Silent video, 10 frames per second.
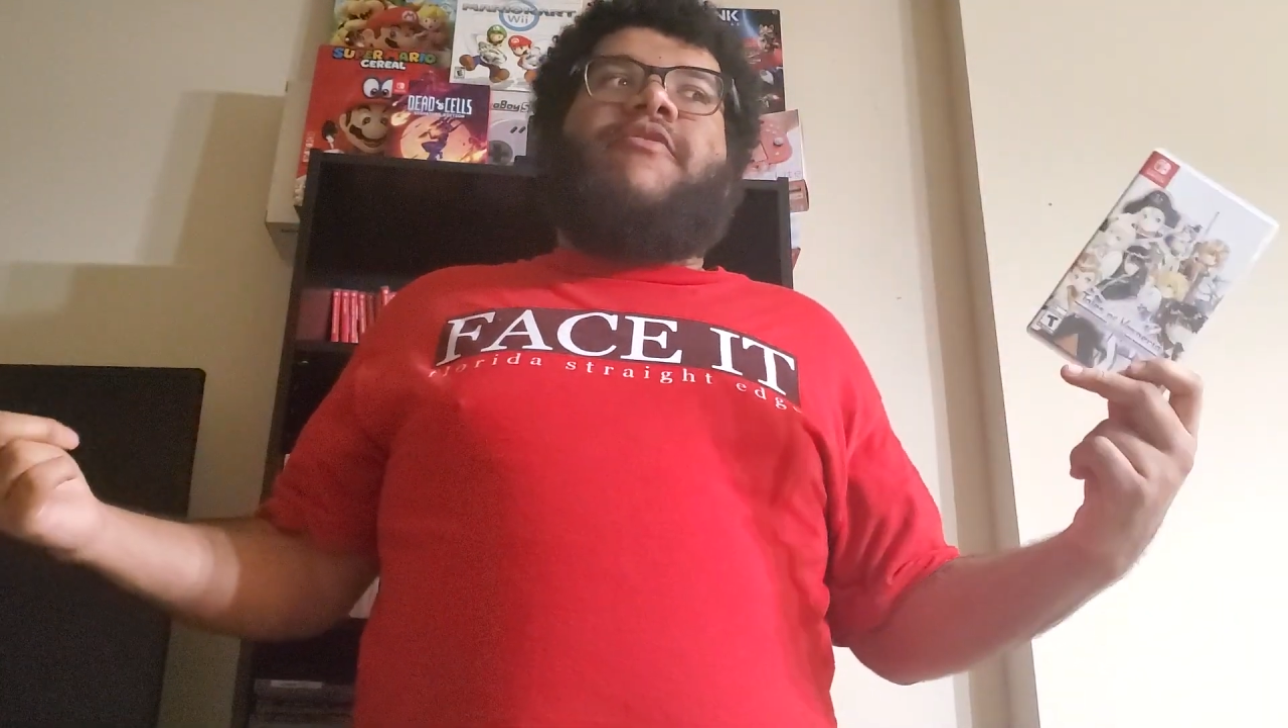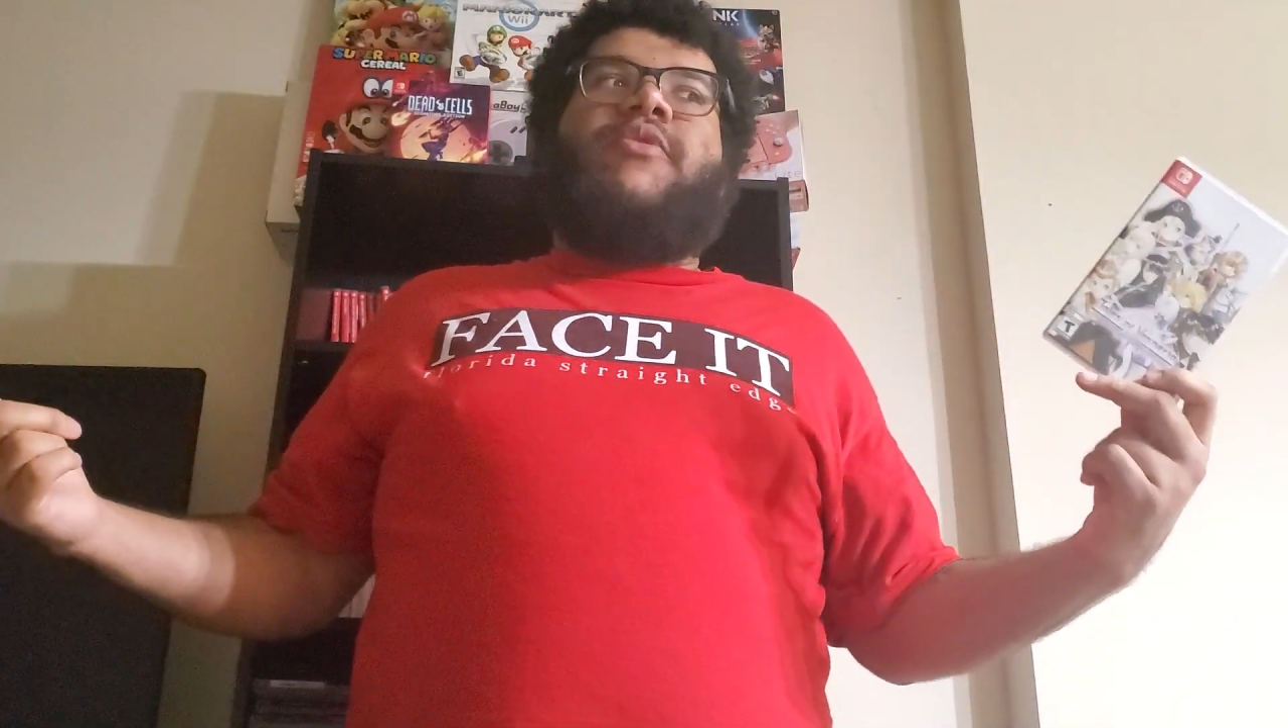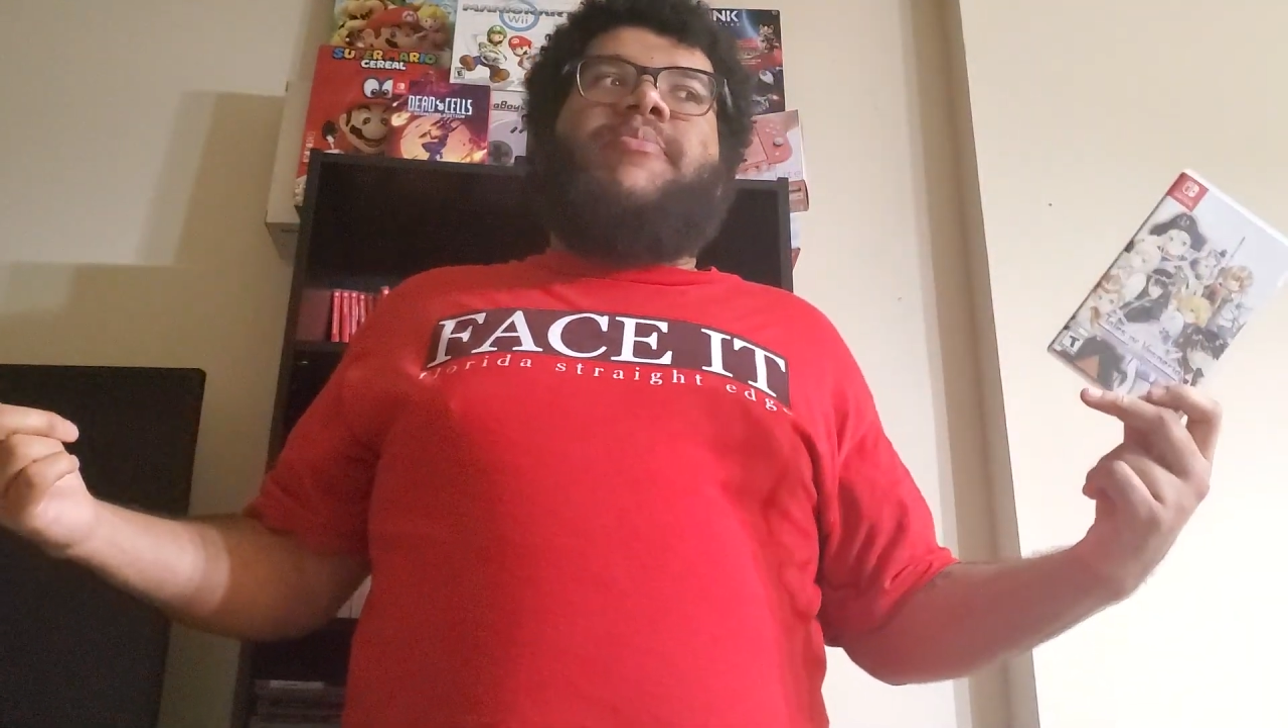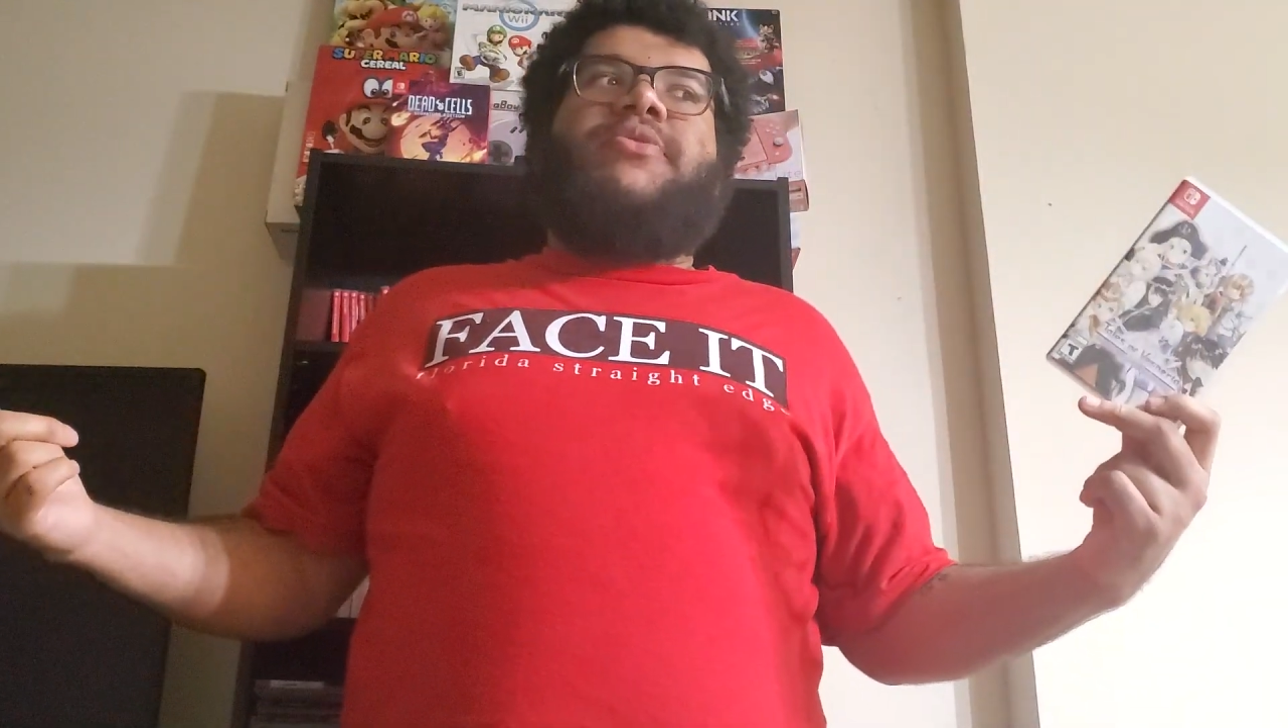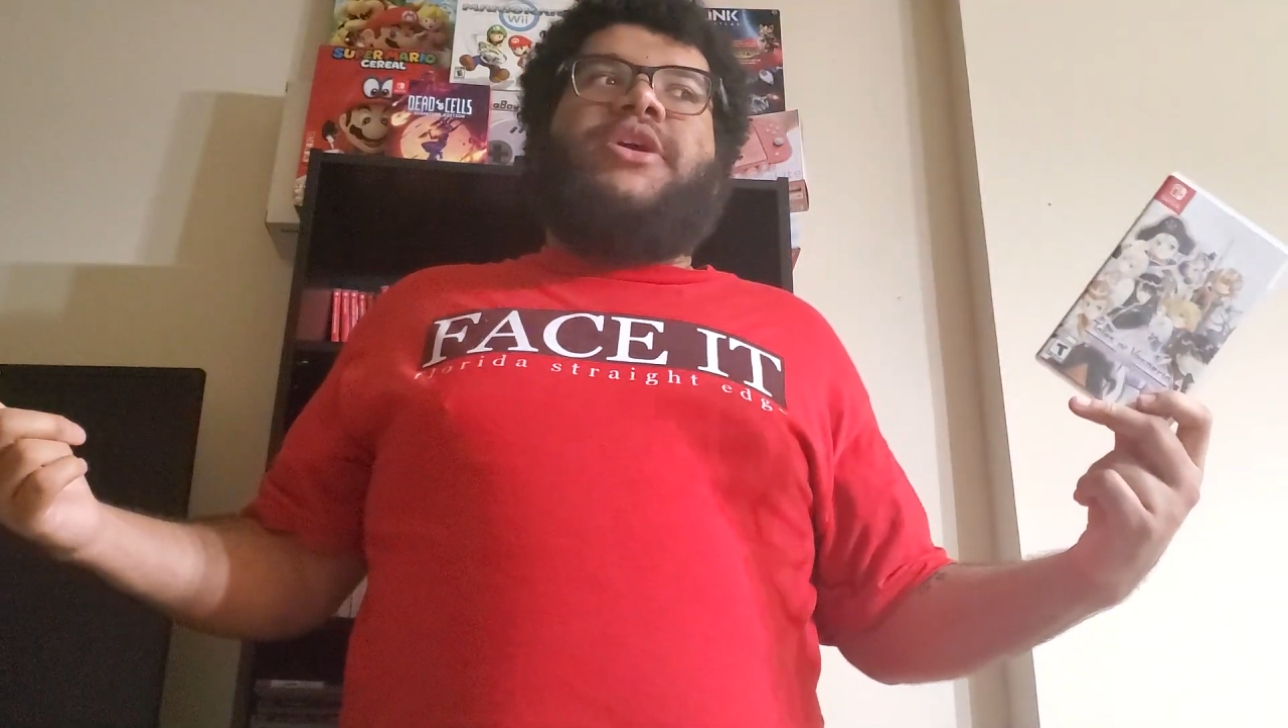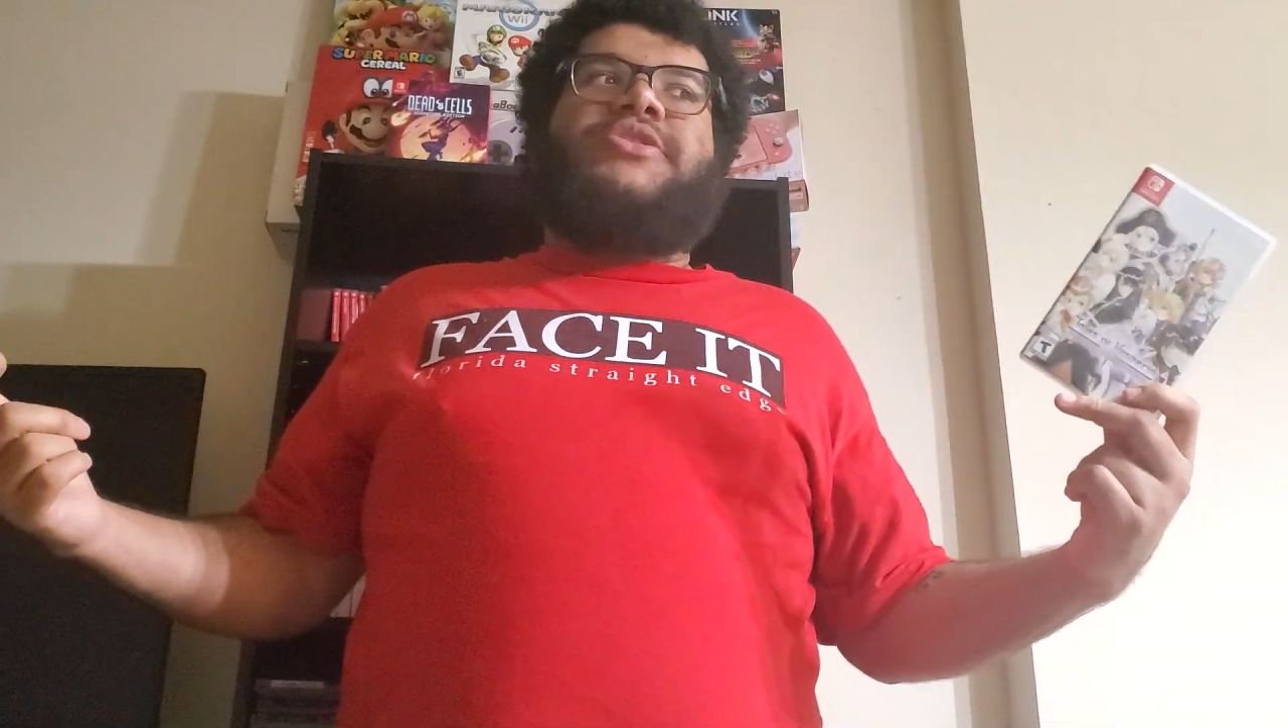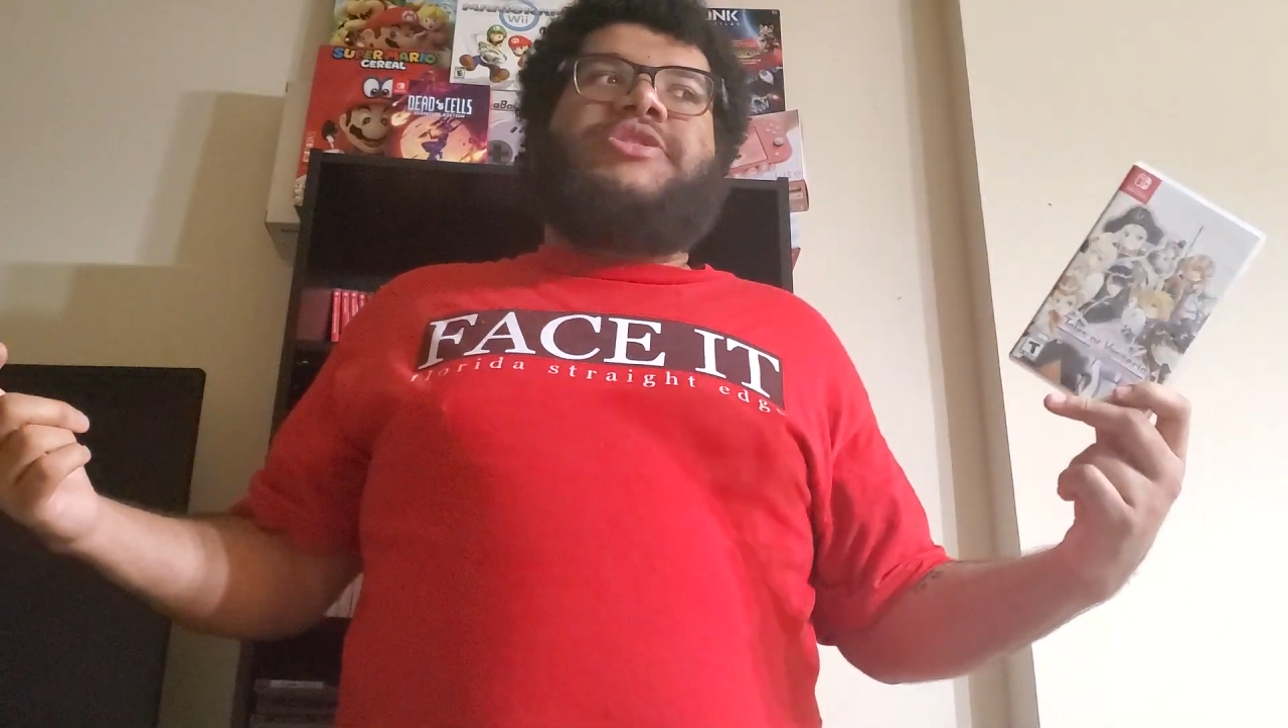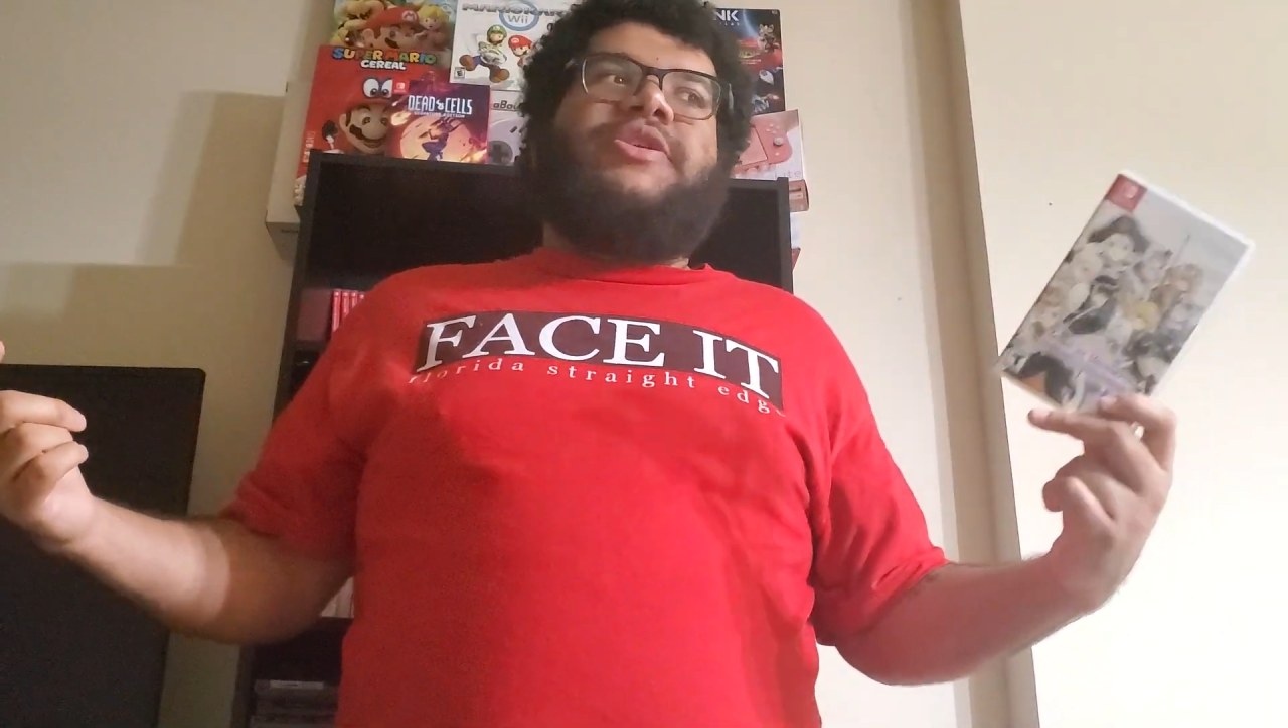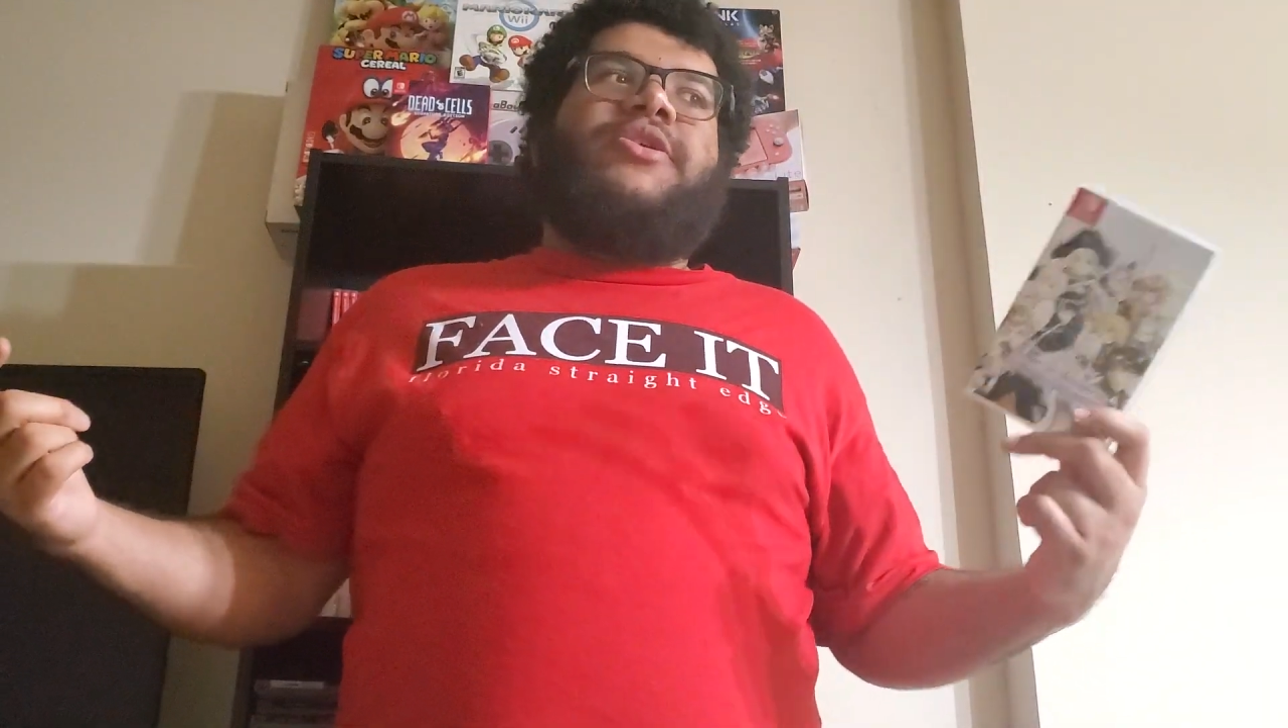reproduction